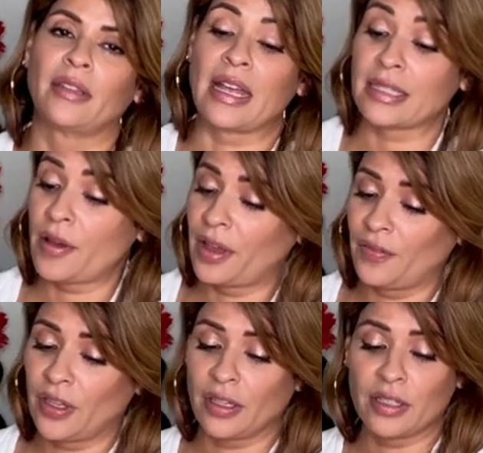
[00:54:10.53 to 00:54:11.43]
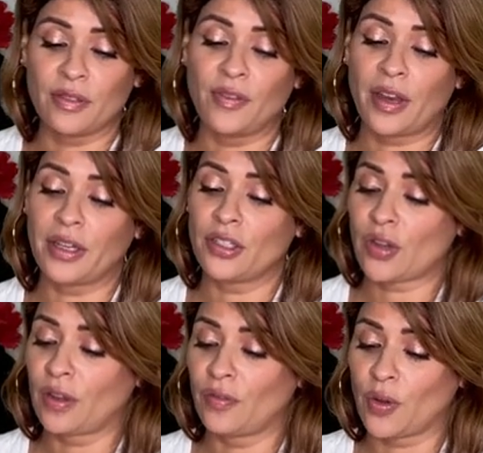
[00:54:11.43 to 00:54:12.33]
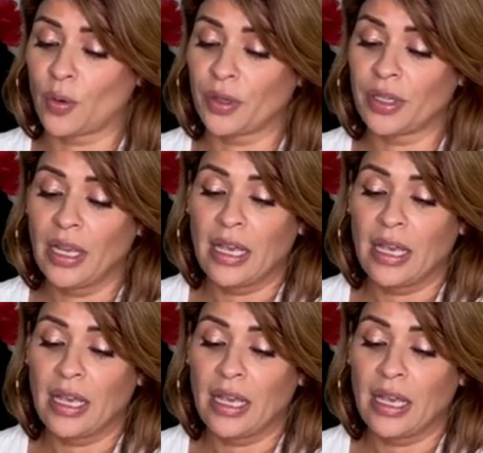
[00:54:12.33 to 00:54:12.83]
That's how I feel. It's very straightforward.